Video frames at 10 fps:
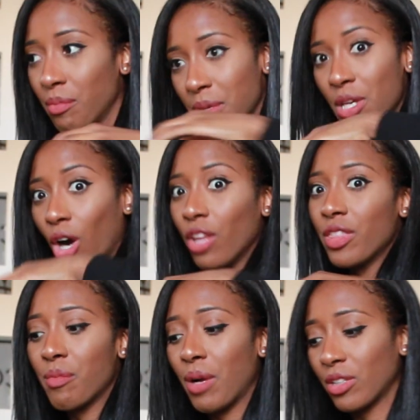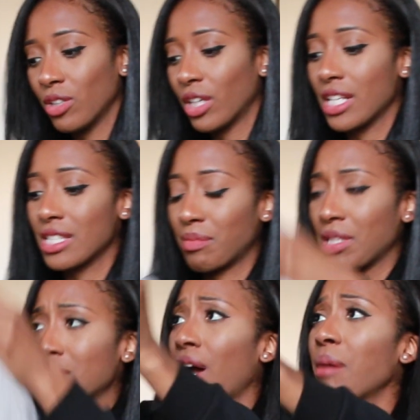be on them while they're looking at
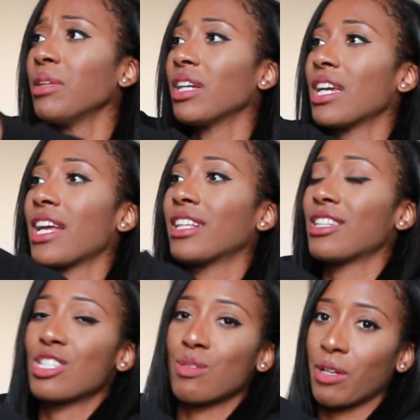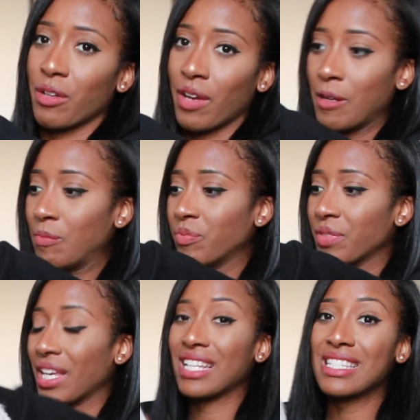something. So I'm looking at this sweater, right?
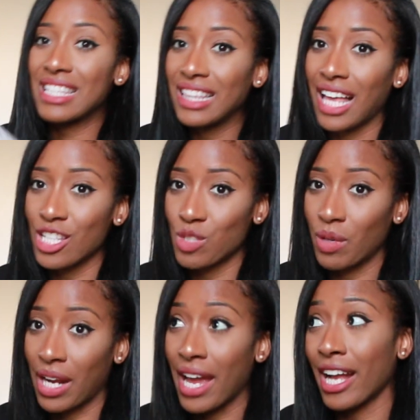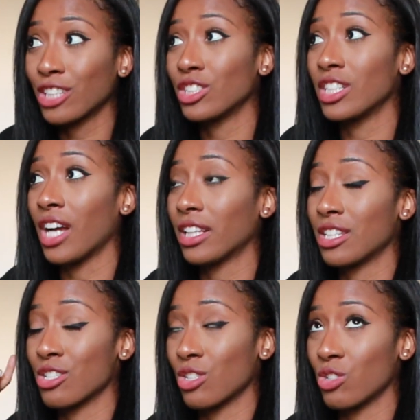It's the last one. I actually got
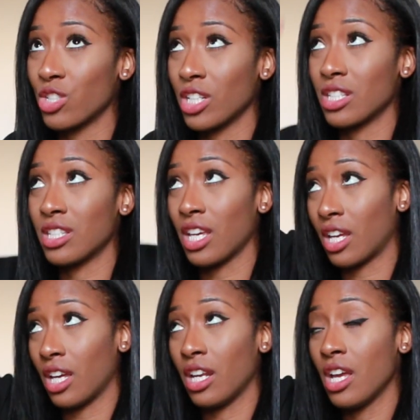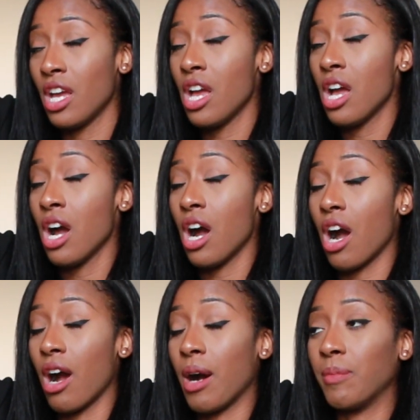the associate to take it
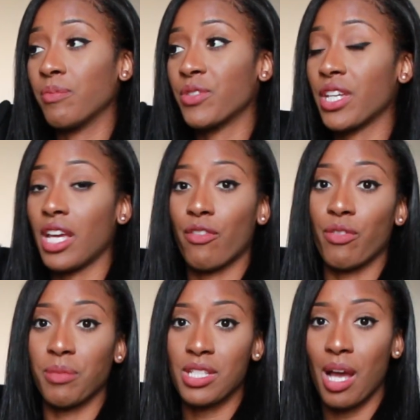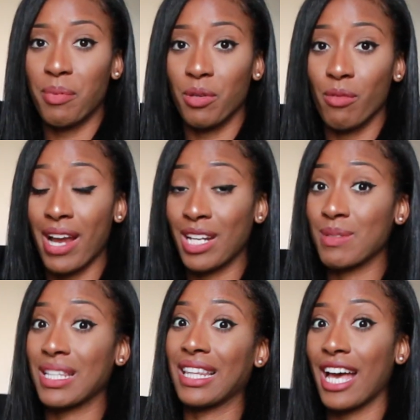to get it from the top of the rack, and it
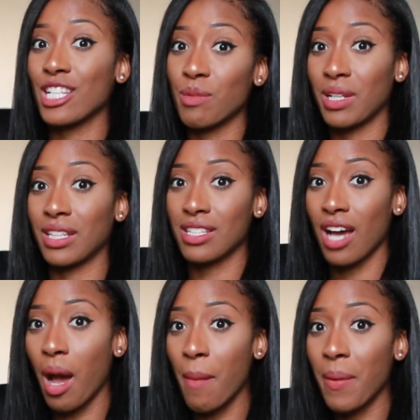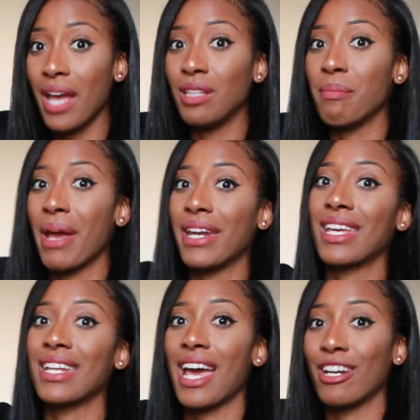was the last one at the top, and the
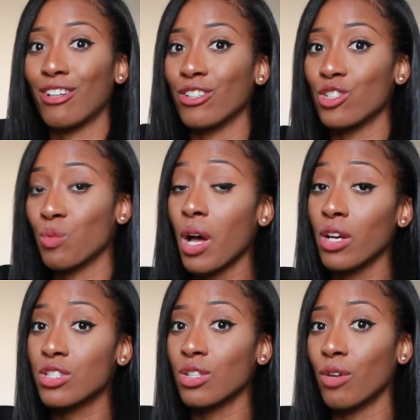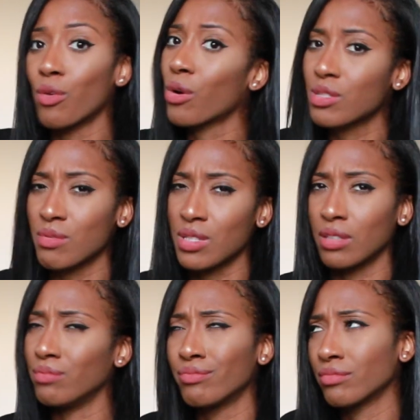mannequin had it on as well, so of course it was
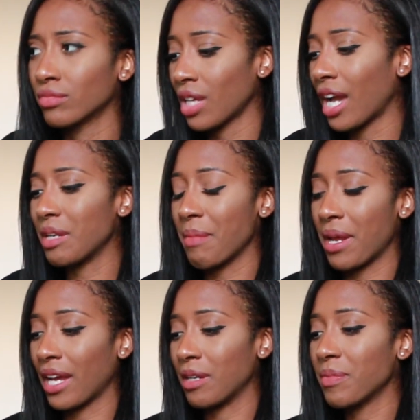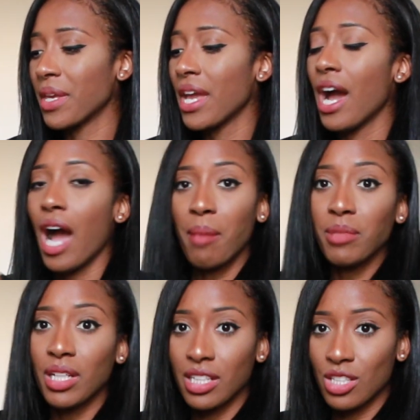a high demand item. I'm
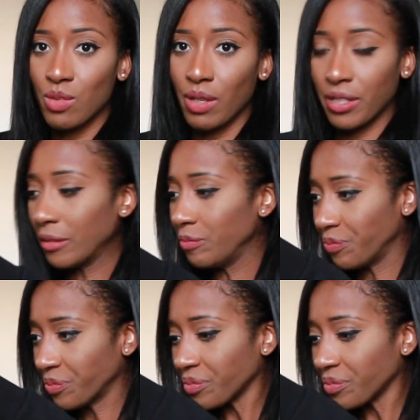looking at the sweater.